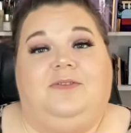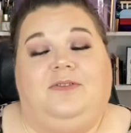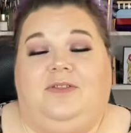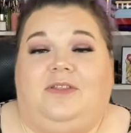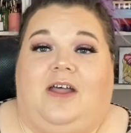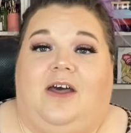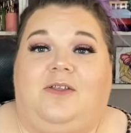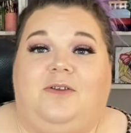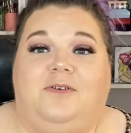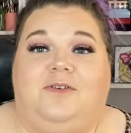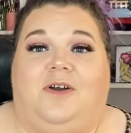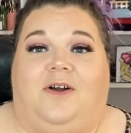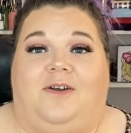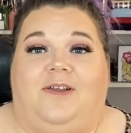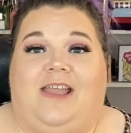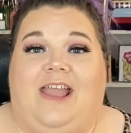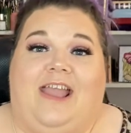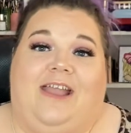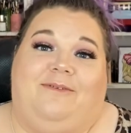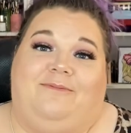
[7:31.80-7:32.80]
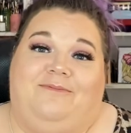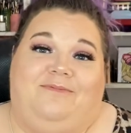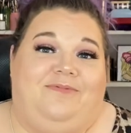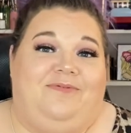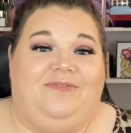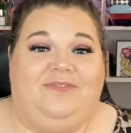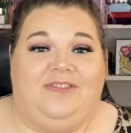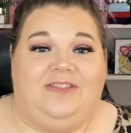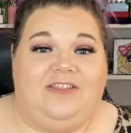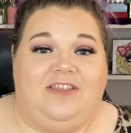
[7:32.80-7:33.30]
Other dog came.
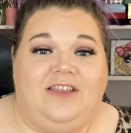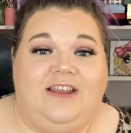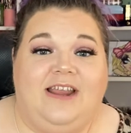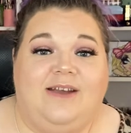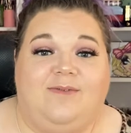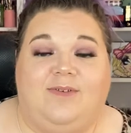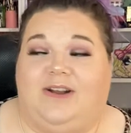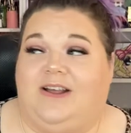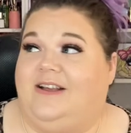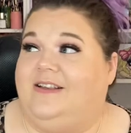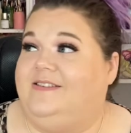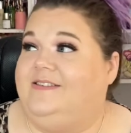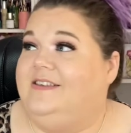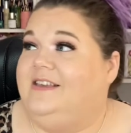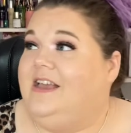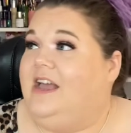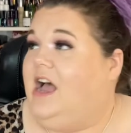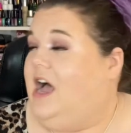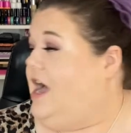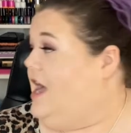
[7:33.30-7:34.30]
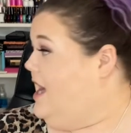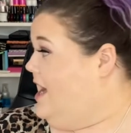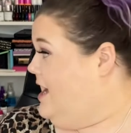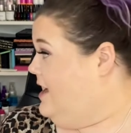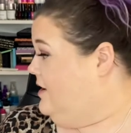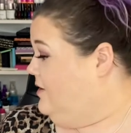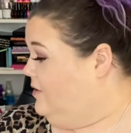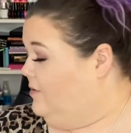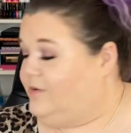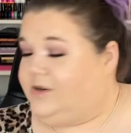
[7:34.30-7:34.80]
She never does. I
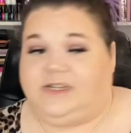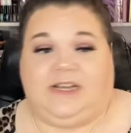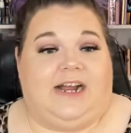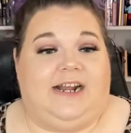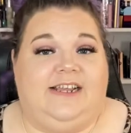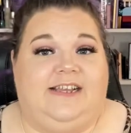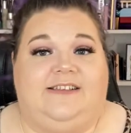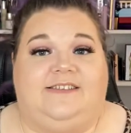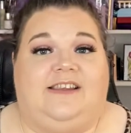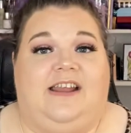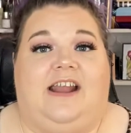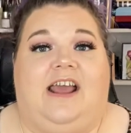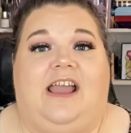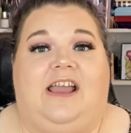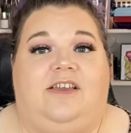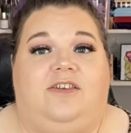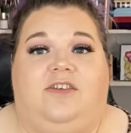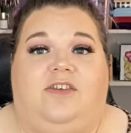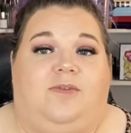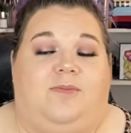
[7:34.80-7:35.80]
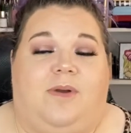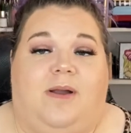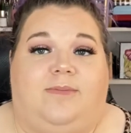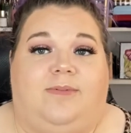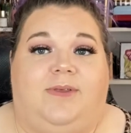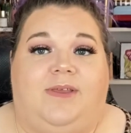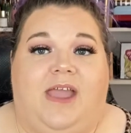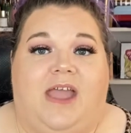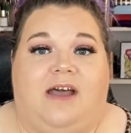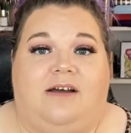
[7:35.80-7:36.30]
don't know where Tiny is today. She's
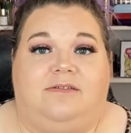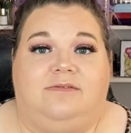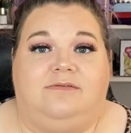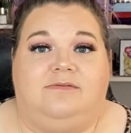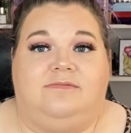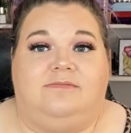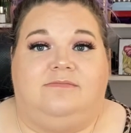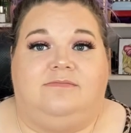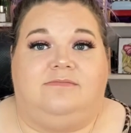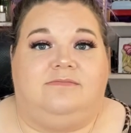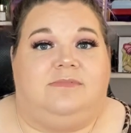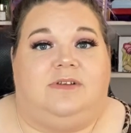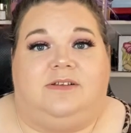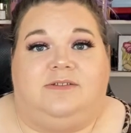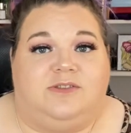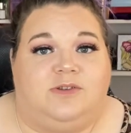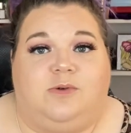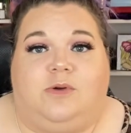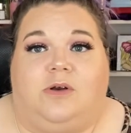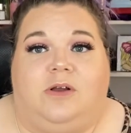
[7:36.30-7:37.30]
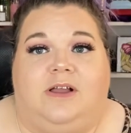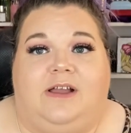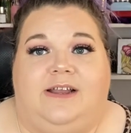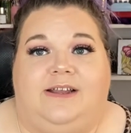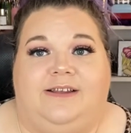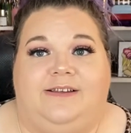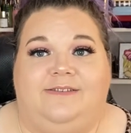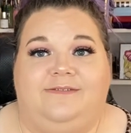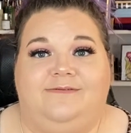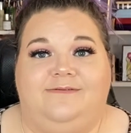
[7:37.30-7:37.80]
probably out squirrel
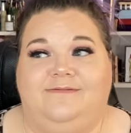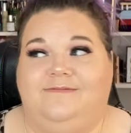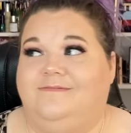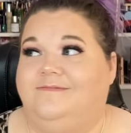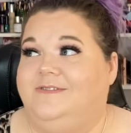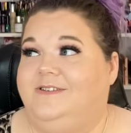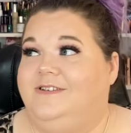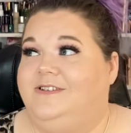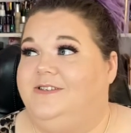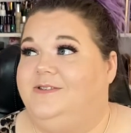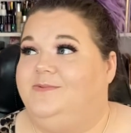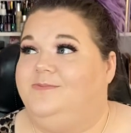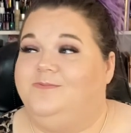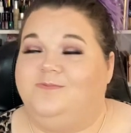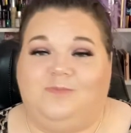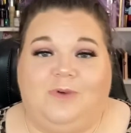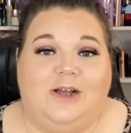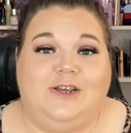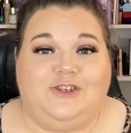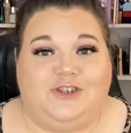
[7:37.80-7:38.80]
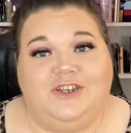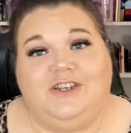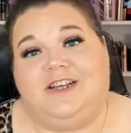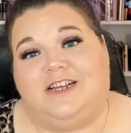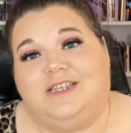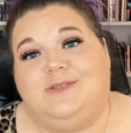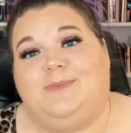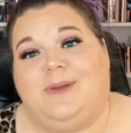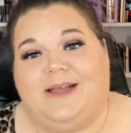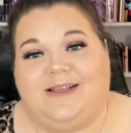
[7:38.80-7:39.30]
hunting, which is what she
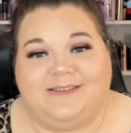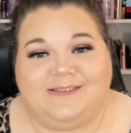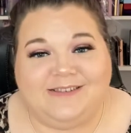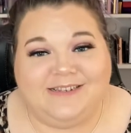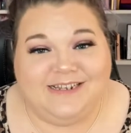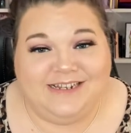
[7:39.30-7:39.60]
does best.